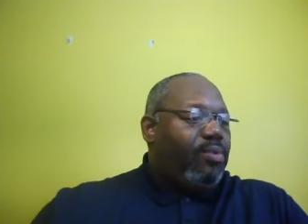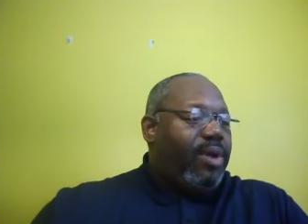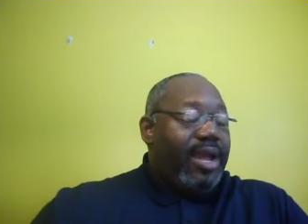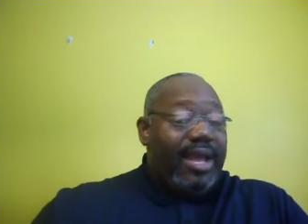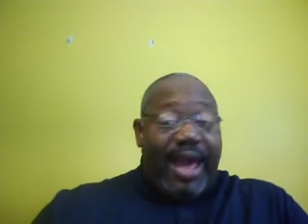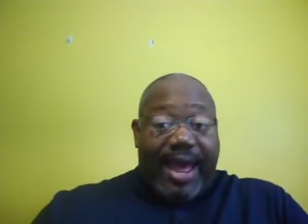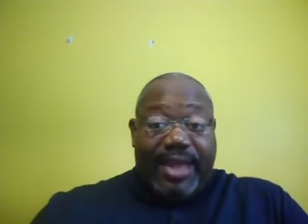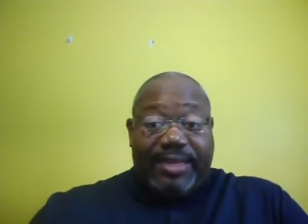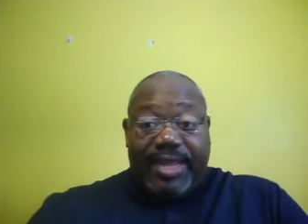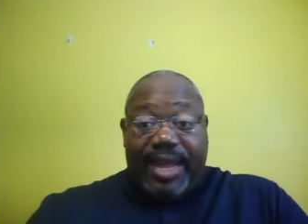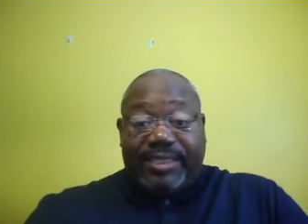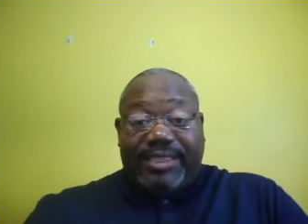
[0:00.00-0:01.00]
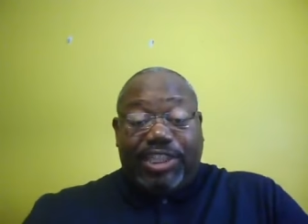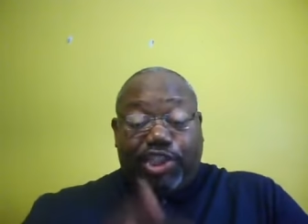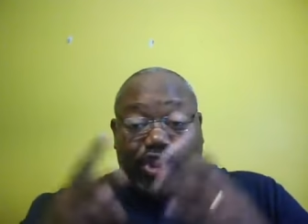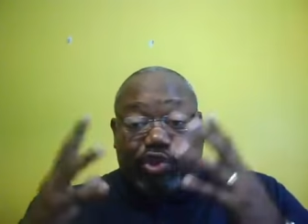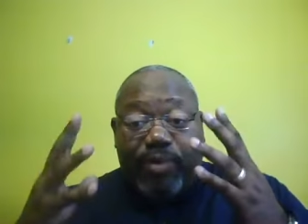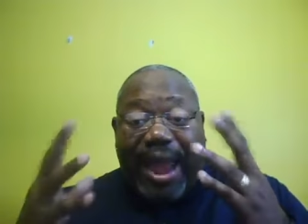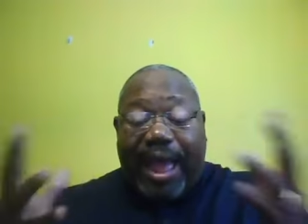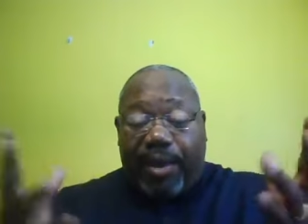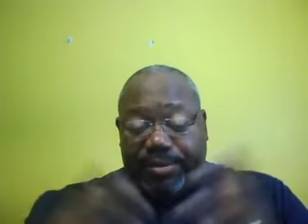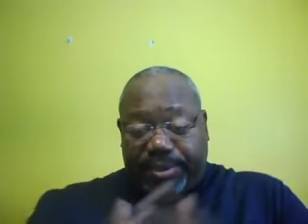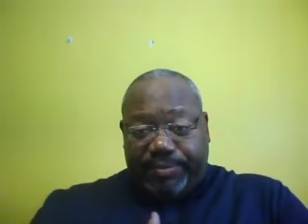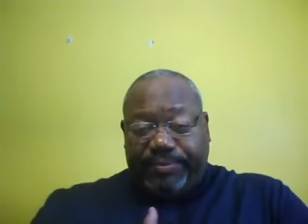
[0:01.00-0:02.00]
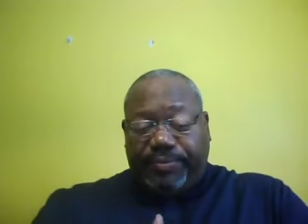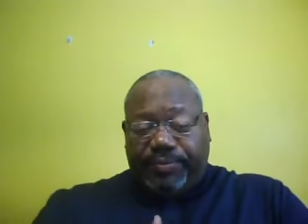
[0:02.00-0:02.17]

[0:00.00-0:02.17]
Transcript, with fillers: what God does. This drought